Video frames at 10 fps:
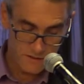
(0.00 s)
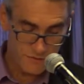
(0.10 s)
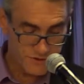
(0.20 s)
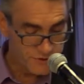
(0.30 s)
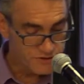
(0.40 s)

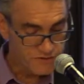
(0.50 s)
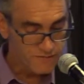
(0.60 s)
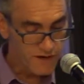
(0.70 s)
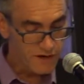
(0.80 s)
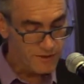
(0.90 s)
reduced
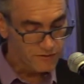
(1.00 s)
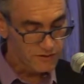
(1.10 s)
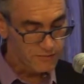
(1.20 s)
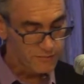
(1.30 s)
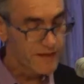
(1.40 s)

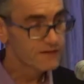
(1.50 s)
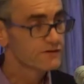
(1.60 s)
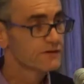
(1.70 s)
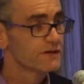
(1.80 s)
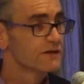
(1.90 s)
environmental impact,
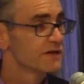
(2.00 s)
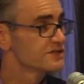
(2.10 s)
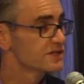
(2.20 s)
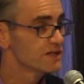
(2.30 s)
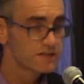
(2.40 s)
and
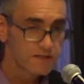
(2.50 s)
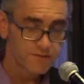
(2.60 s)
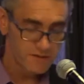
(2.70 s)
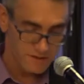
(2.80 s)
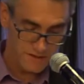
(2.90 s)

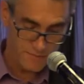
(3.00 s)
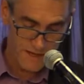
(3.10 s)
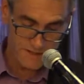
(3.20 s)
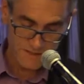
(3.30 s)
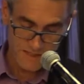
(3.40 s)
significantly
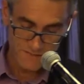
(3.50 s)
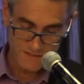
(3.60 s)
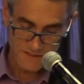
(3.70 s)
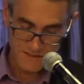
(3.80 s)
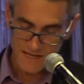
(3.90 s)
better
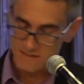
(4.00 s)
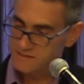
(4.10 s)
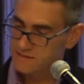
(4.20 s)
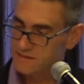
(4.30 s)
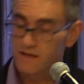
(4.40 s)
safety
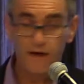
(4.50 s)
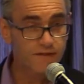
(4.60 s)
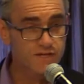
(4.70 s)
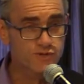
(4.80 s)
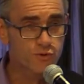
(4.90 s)
stats. And
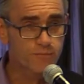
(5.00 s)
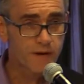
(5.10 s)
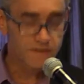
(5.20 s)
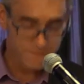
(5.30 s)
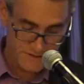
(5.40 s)
these are all
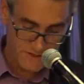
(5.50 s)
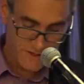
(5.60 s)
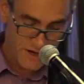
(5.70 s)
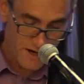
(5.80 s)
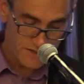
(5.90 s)
benefits
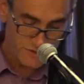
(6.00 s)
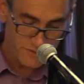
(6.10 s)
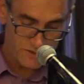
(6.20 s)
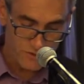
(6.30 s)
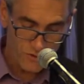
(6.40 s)
that are hard to
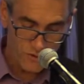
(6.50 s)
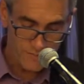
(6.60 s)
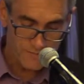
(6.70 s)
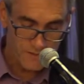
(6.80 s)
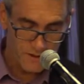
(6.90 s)
ignore.
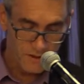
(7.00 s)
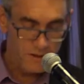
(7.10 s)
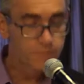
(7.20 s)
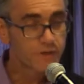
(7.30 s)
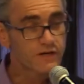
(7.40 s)

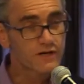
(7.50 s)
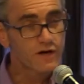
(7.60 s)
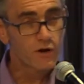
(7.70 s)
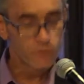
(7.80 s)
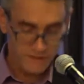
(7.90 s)
But it can
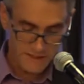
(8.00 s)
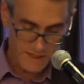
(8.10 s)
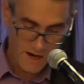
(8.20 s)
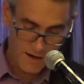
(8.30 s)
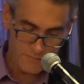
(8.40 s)
only
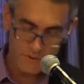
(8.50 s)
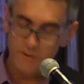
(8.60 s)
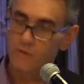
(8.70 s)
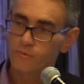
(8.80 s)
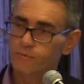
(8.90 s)
come
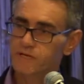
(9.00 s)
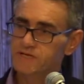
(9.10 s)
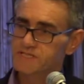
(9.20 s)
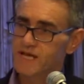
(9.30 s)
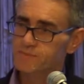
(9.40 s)
when we
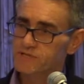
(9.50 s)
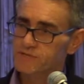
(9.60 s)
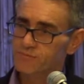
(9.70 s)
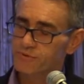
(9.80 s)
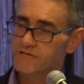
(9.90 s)
accept and
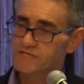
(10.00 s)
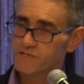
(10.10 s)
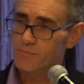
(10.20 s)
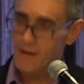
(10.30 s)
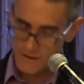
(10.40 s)
embrace
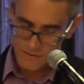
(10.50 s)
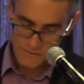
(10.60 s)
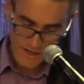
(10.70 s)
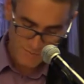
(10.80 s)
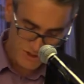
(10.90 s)
the
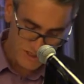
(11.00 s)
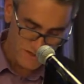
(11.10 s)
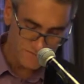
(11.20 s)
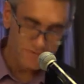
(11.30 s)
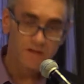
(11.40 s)
paradigm
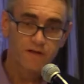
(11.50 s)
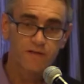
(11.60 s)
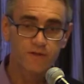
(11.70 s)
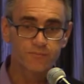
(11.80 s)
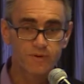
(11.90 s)
shift
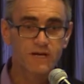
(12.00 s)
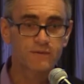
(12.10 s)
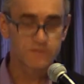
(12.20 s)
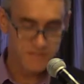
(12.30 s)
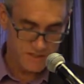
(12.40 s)
that
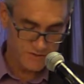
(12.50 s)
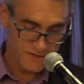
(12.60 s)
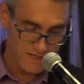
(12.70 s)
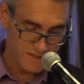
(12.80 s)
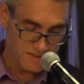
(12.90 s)
PMC
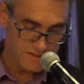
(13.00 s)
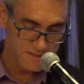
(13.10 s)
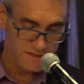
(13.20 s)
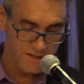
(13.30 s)
creates.